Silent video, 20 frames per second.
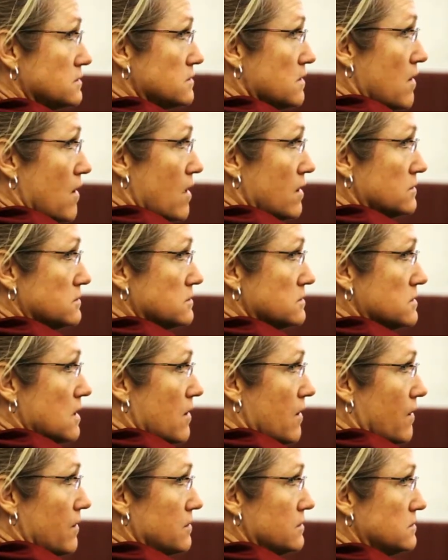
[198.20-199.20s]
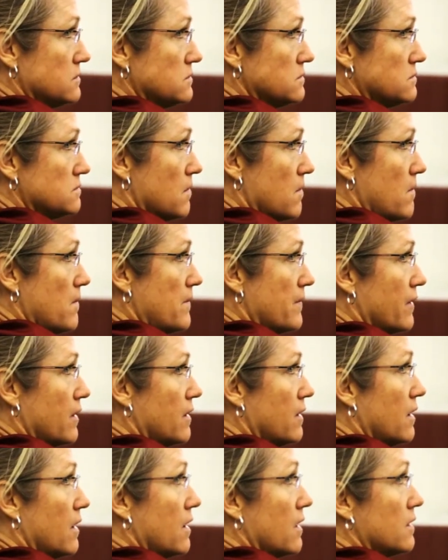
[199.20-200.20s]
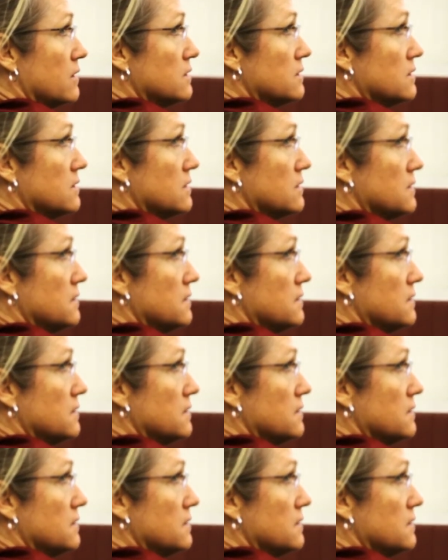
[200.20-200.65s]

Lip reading: And the future is bright for the Seminoles, with Hyde